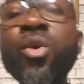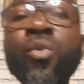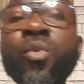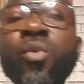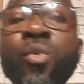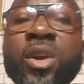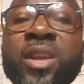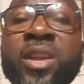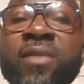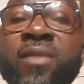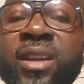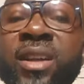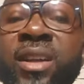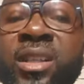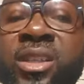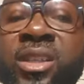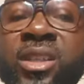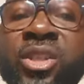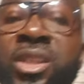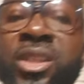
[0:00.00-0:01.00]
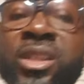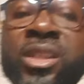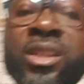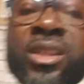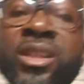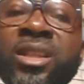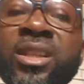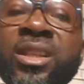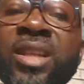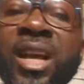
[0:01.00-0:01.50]
whatever the gist
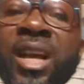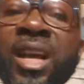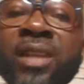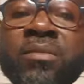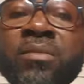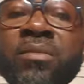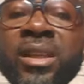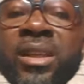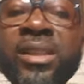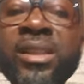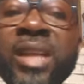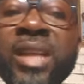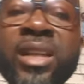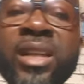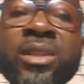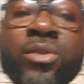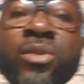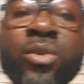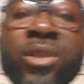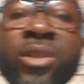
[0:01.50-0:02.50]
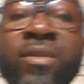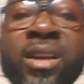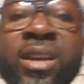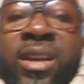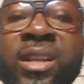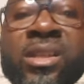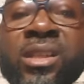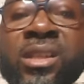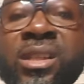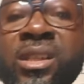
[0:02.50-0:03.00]
is that makes sense, whatever
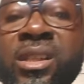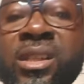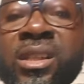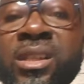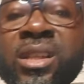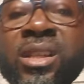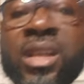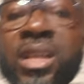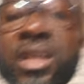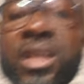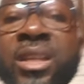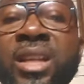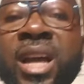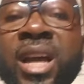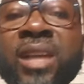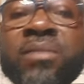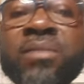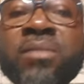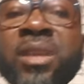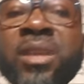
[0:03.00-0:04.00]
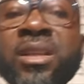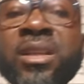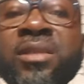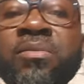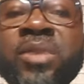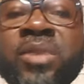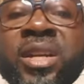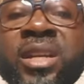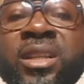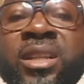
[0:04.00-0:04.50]
the gist is that makes
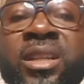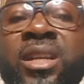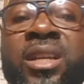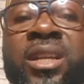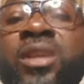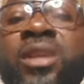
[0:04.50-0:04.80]
brain,